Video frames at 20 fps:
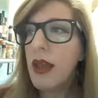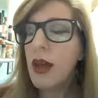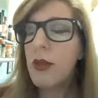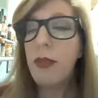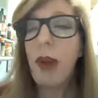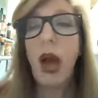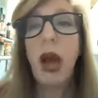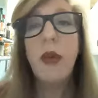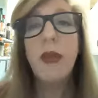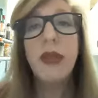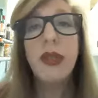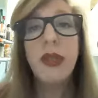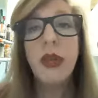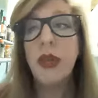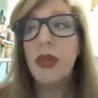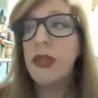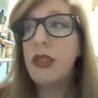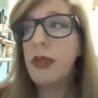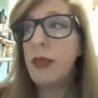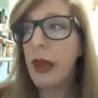Bob
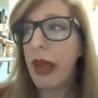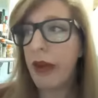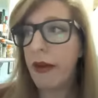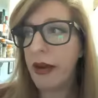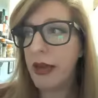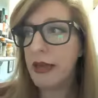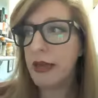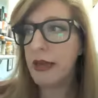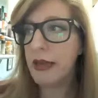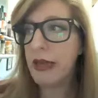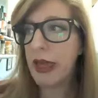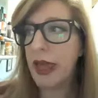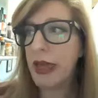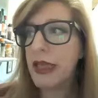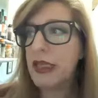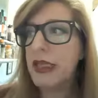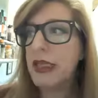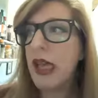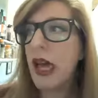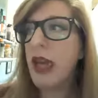returned to Paris, and
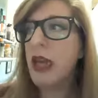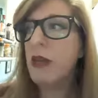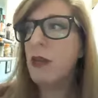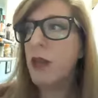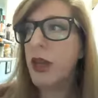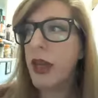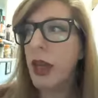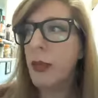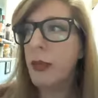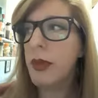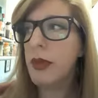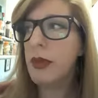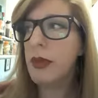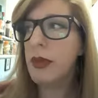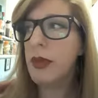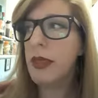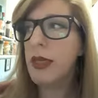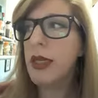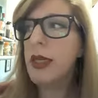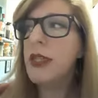a sign went up
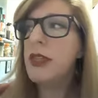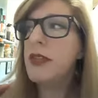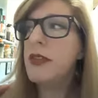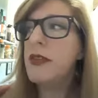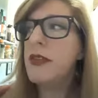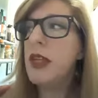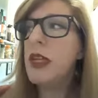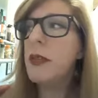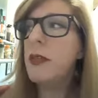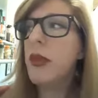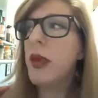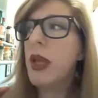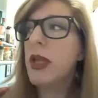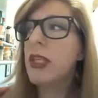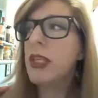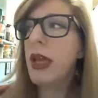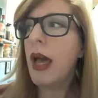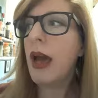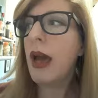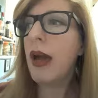Philippe
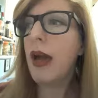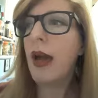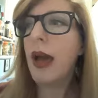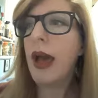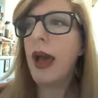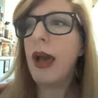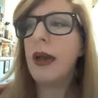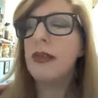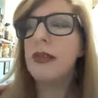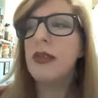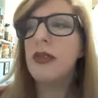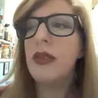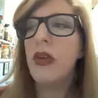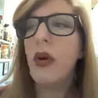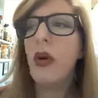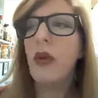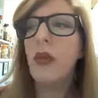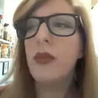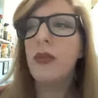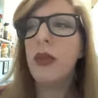Richard,
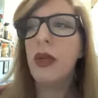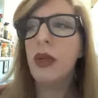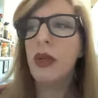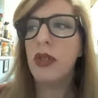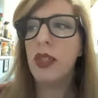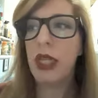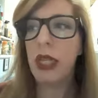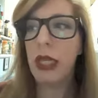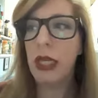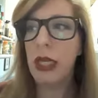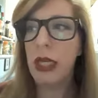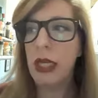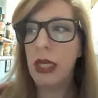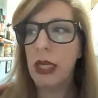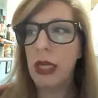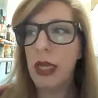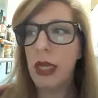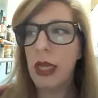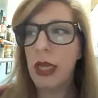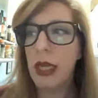artisan boulanger.
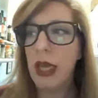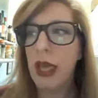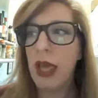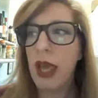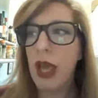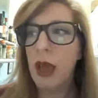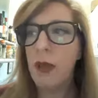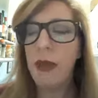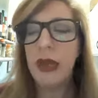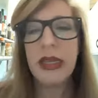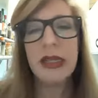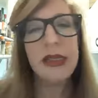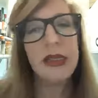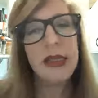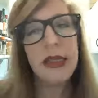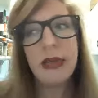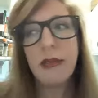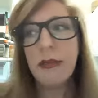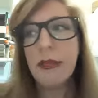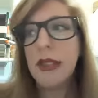But it
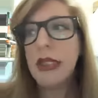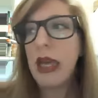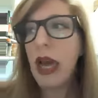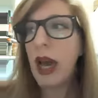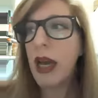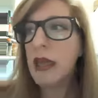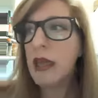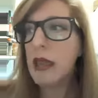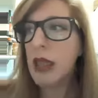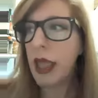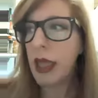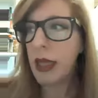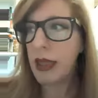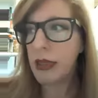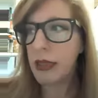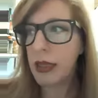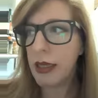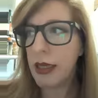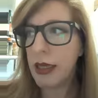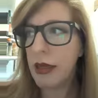seemed
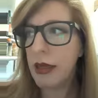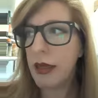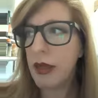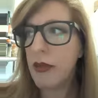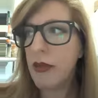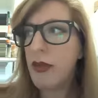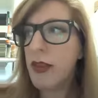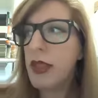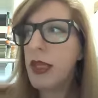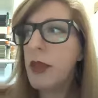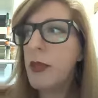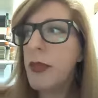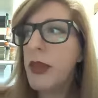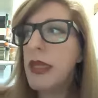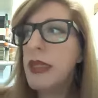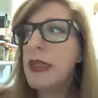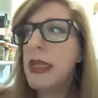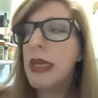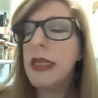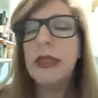unlikely that Philippe
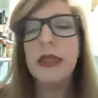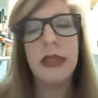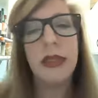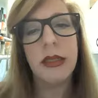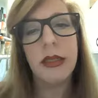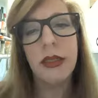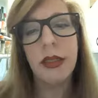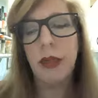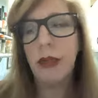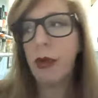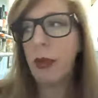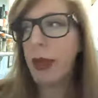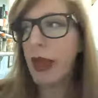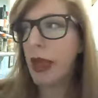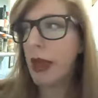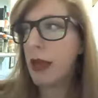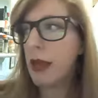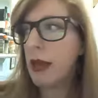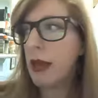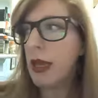intended to
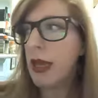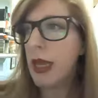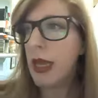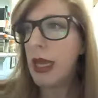remain.